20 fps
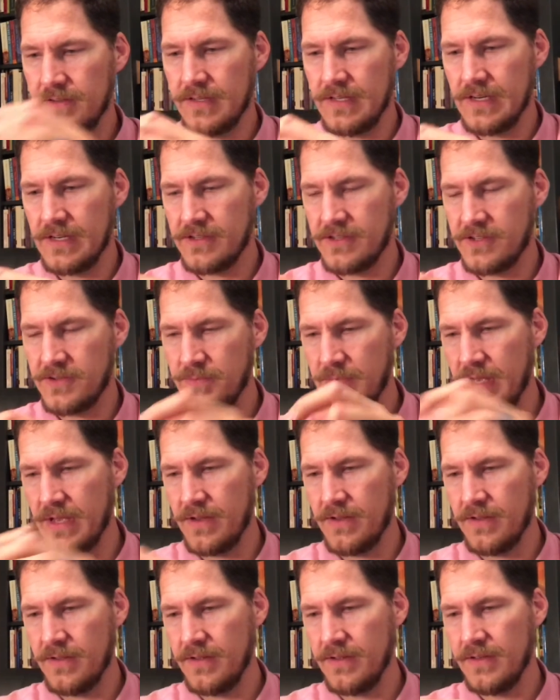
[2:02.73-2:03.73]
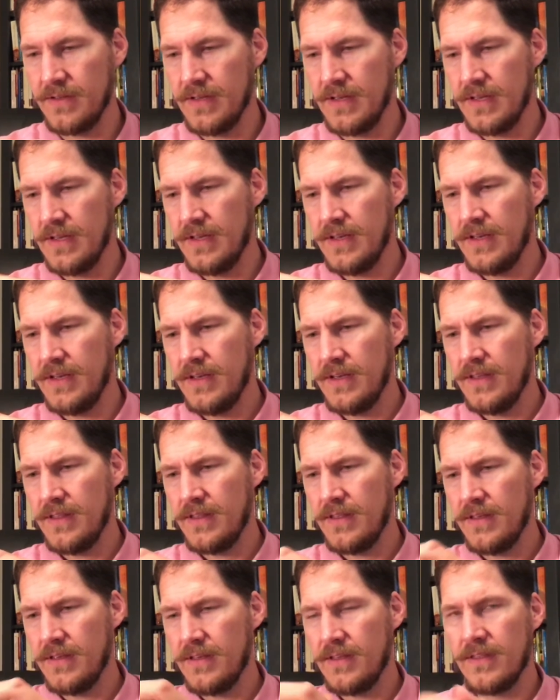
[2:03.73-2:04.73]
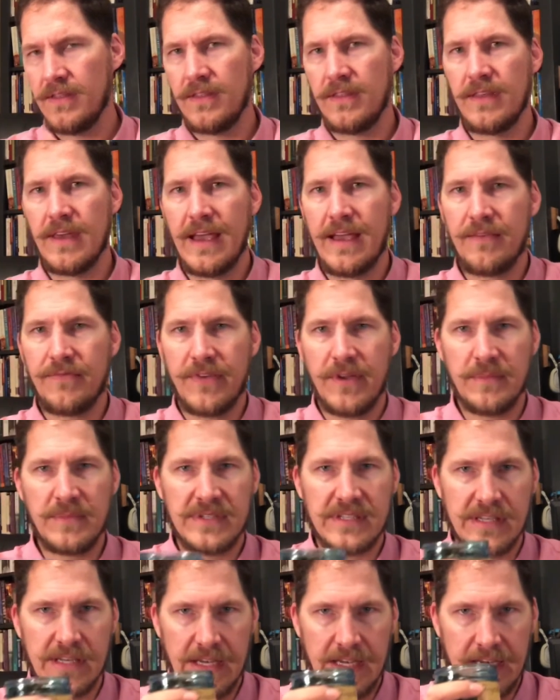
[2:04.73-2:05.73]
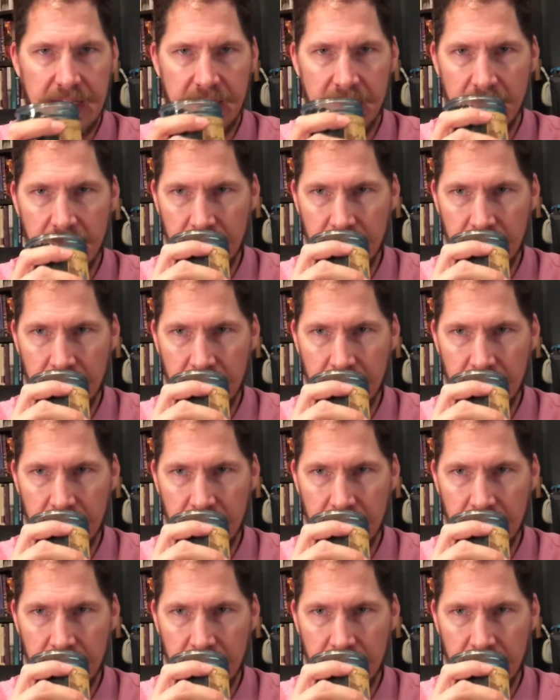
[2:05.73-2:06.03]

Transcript: going to smell the FMC.